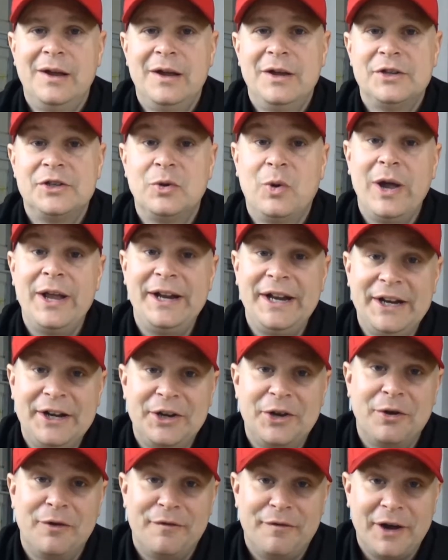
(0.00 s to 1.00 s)
So I needed
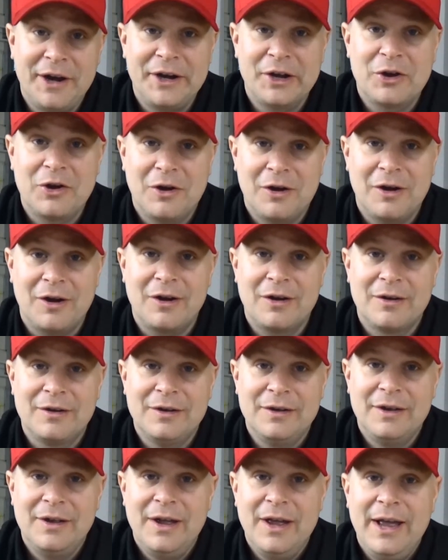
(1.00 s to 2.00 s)
to go find a car,
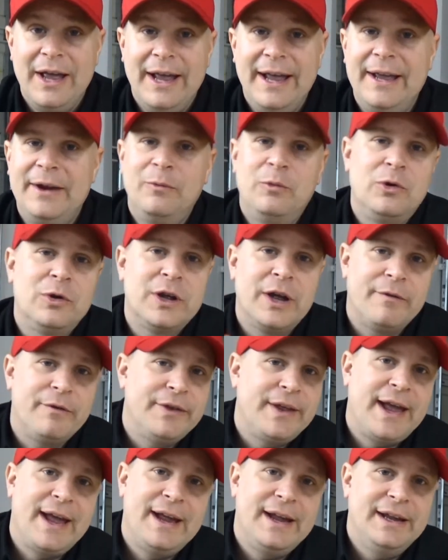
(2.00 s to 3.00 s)
and we'll
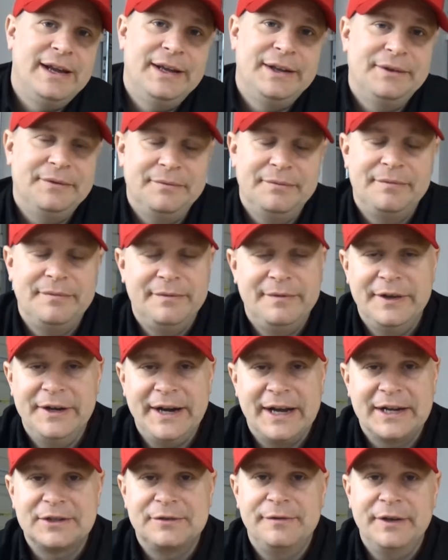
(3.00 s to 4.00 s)
cover that in the
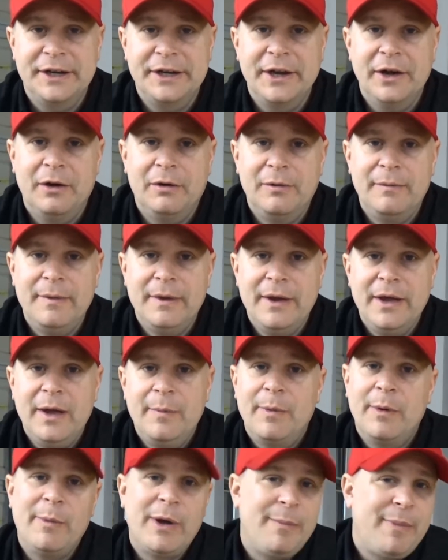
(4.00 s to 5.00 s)
next video.
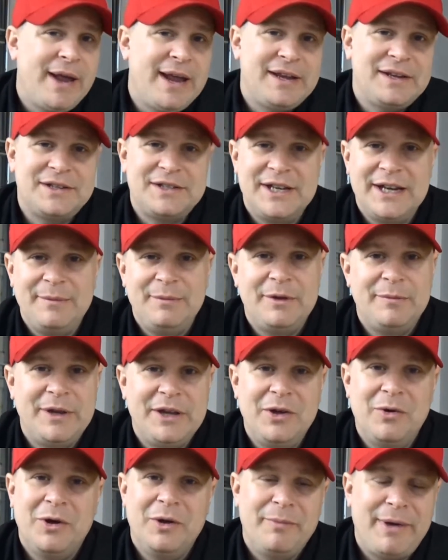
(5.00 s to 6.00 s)
But my bank seemed to be
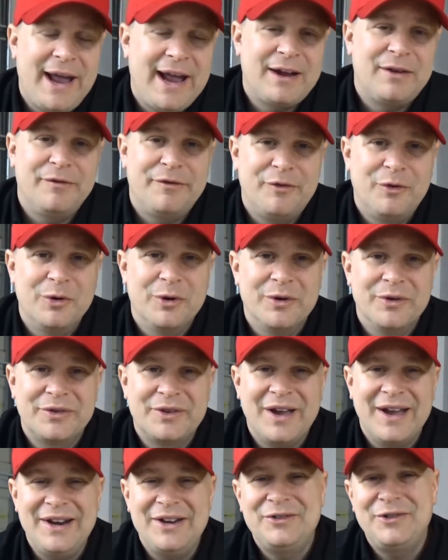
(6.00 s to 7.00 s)
going back and
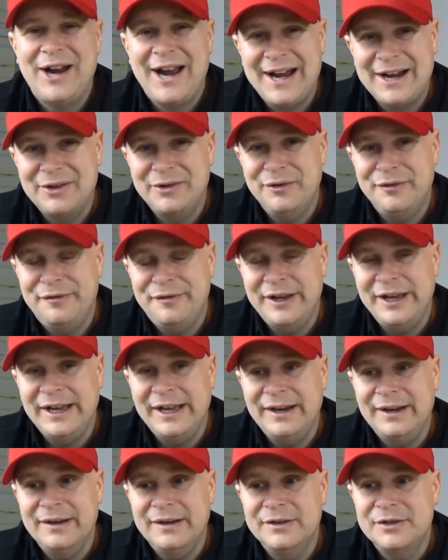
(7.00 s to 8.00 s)
forth, kind of dragging their
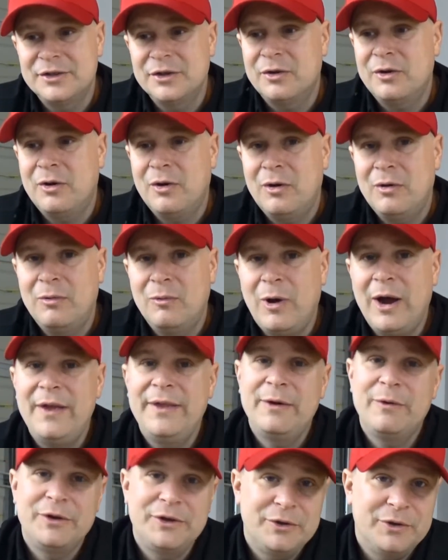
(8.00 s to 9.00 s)
feet, so
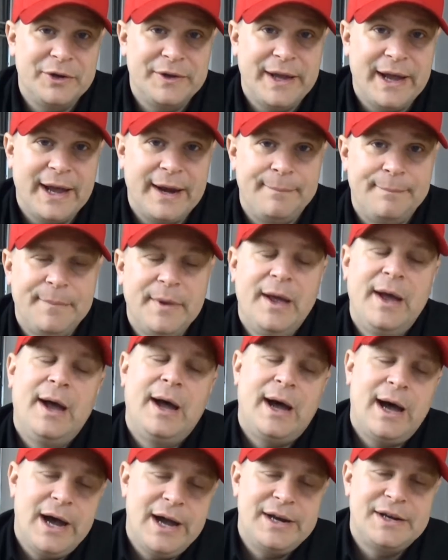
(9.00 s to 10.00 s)
while they were doing that,
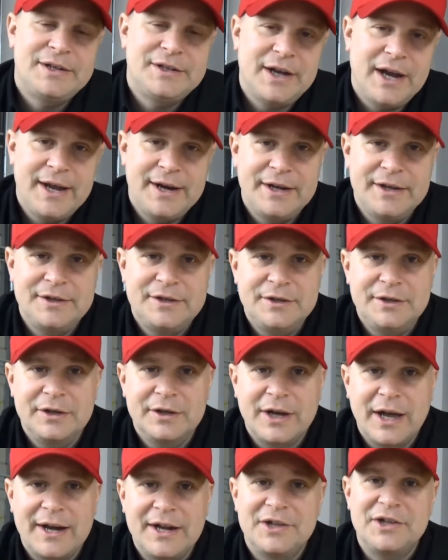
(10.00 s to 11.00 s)
I decided
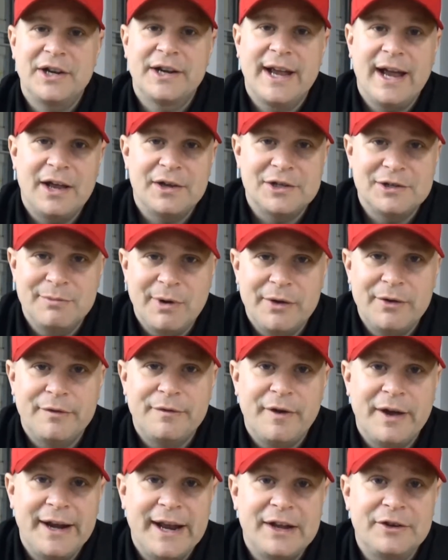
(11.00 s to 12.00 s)
to kind of check out some other
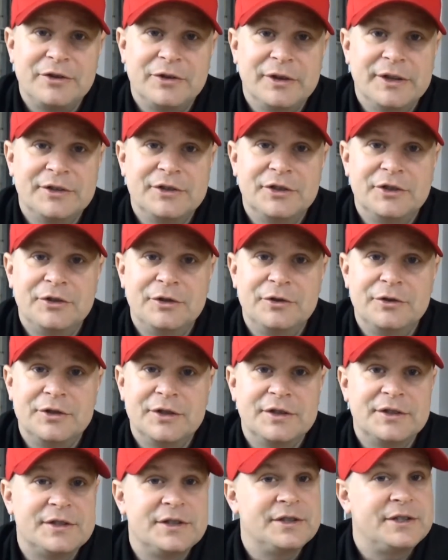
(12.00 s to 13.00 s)
financial
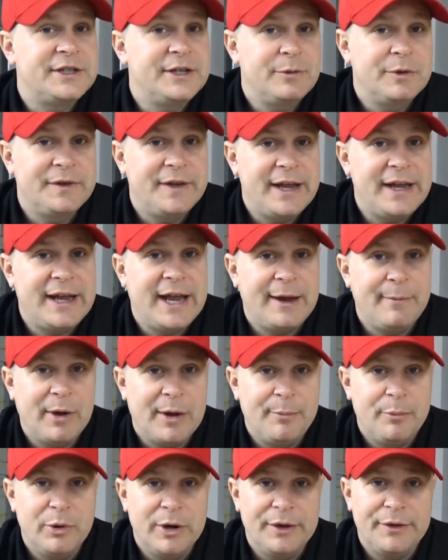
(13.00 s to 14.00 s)
institutions and see what they came
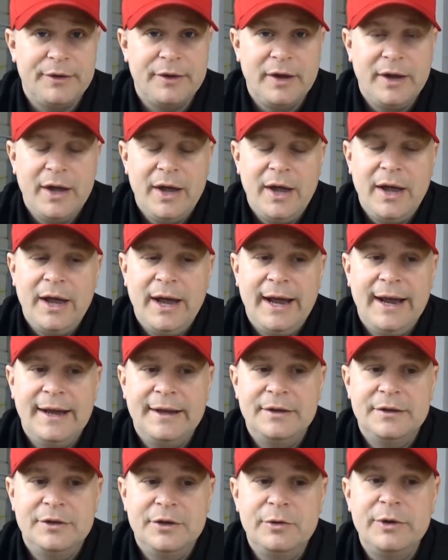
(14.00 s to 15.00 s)
up with.
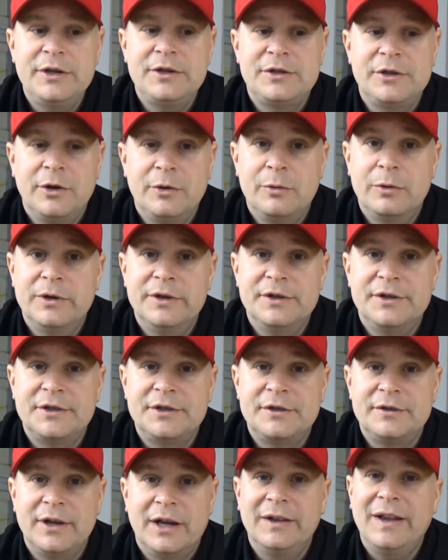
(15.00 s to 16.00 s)
And doing so
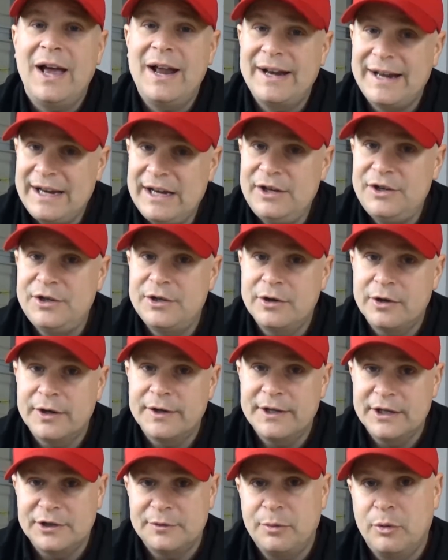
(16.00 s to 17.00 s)
was a lot easier
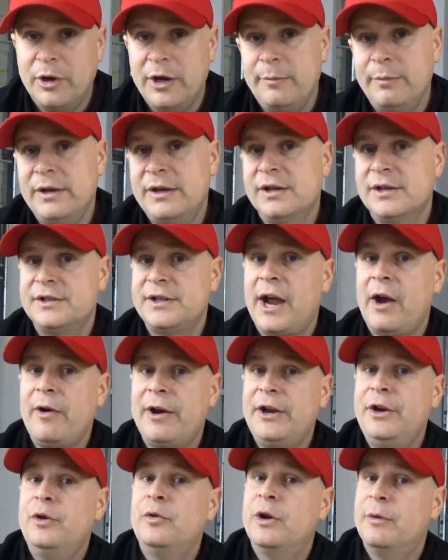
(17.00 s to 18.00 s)
at this point because I
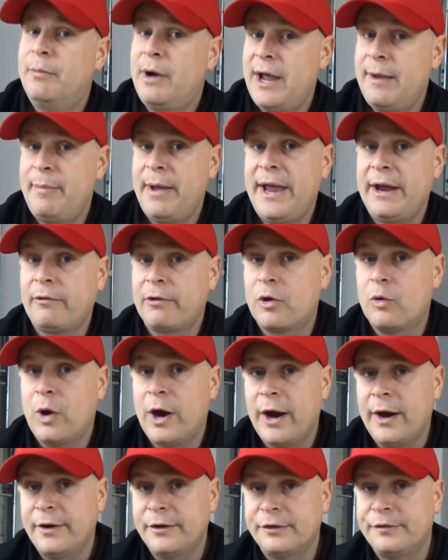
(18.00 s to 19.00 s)
already knew what my bank
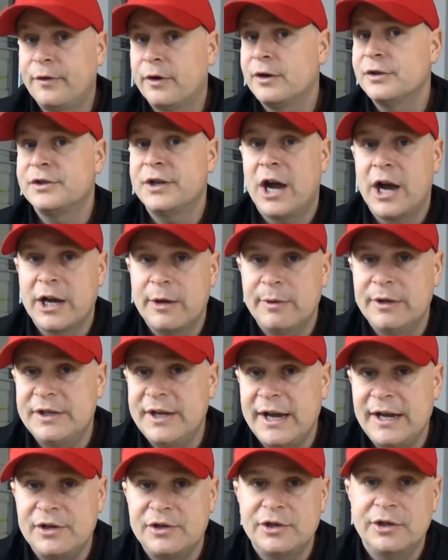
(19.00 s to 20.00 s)
required as far as
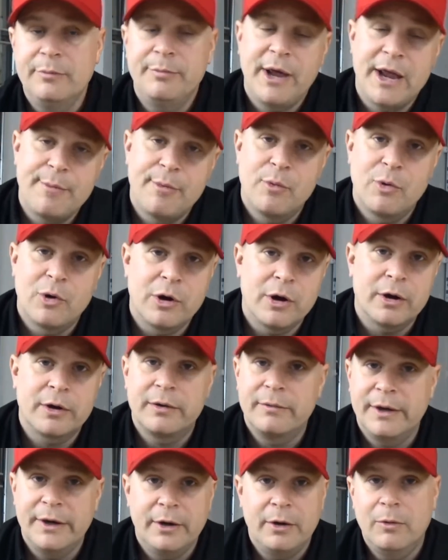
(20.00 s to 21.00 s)
documentation,
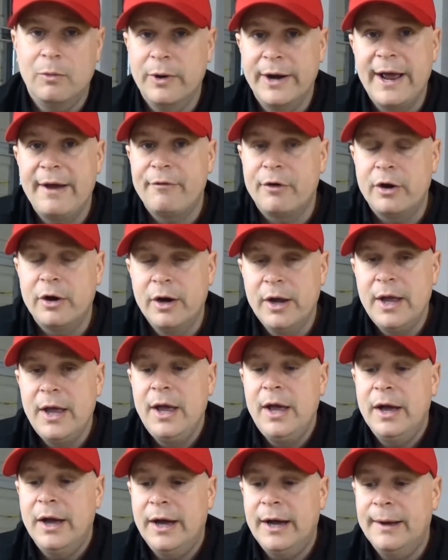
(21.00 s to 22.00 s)
paperwork, whatever.
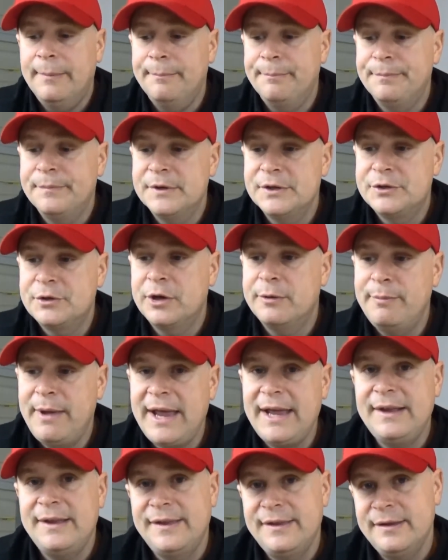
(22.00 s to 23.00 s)
So it
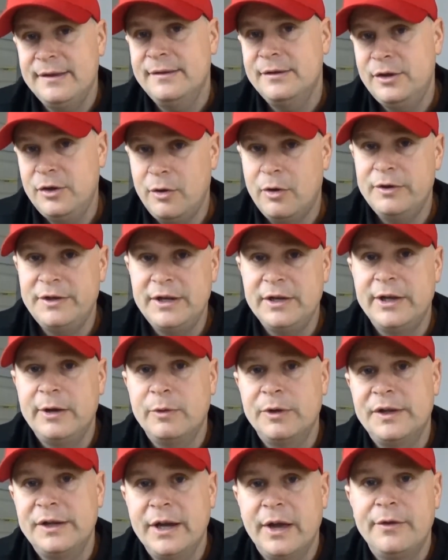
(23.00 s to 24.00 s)
made dealing
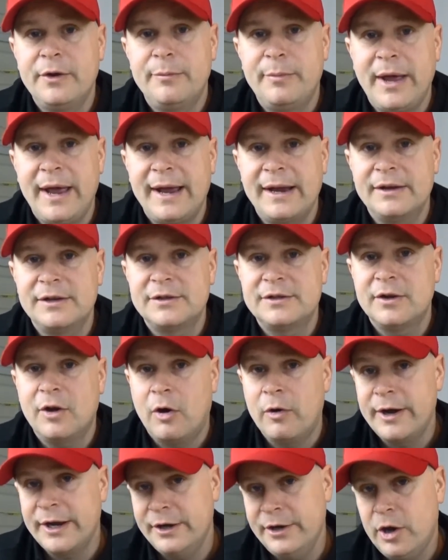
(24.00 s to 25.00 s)
with the other banks,
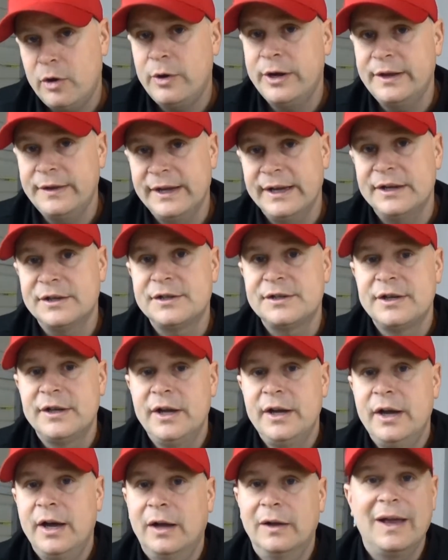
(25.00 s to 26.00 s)
already knowing this,
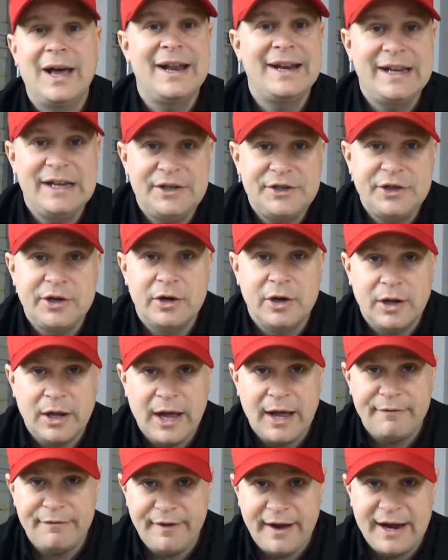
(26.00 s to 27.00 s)
a lot easier and a
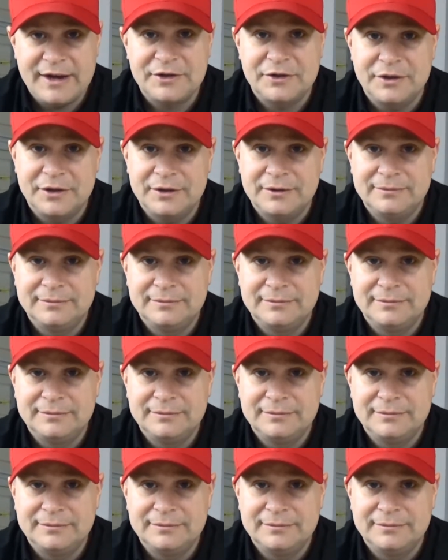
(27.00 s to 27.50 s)
lot faster.